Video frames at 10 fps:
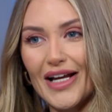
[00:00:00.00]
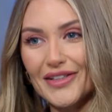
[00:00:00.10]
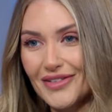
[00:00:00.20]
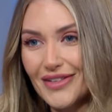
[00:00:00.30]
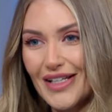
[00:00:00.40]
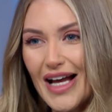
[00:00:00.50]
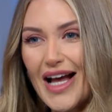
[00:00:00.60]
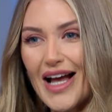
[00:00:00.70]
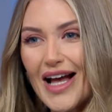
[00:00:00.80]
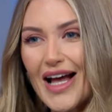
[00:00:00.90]

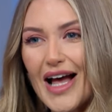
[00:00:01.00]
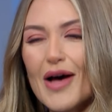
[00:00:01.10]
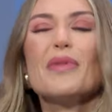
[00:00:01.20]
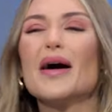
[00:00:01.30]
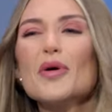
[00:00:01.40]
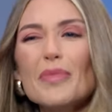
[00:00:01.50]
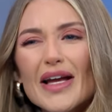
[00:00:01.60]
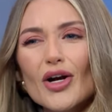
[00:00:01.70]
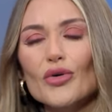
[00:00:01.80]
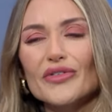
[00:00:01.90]
a
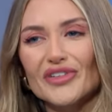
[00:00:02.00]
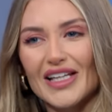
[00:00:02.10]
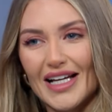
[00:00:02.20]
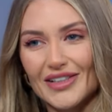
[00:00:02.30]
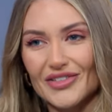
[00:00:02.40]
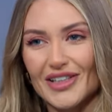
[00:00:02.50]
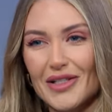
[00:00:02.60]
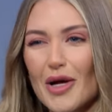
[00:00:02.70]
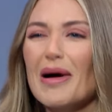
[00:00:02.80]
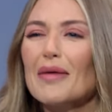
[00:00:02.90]
biography kind of girl.
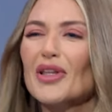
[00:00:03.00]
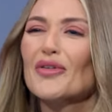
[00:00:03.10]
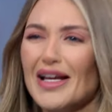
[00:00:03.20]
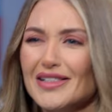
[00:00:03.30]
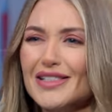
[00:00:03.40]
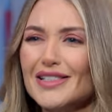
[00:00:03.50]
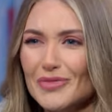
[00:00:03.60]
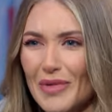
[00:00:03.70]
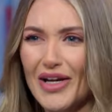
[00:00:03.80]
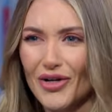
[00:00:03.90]
Pamela
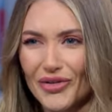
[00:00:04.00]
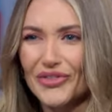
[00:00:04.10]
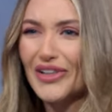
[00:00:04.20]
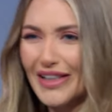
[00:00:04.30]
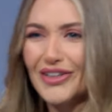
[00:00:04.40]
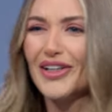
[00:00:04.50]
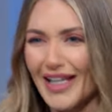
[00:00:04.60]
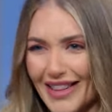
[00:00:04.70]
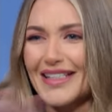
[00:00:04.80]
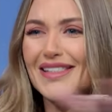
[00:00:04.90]
Anderson's biography, you know,
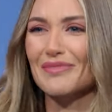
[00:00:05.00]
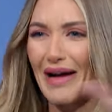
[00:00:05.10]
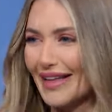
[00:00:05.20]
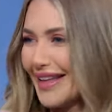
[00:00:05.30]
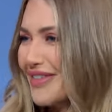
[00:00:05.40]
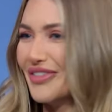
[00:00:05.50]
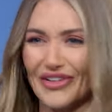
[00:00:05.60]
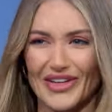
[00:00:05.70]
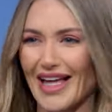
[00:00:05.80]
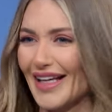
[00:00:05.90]
like that's my
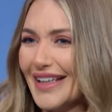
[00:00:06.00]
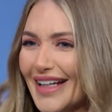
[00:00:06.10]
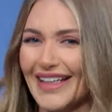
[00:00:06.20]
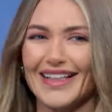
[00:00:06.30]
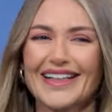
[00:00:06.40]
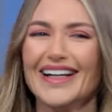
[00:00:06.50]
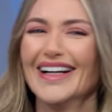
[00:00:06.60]
level there. Like,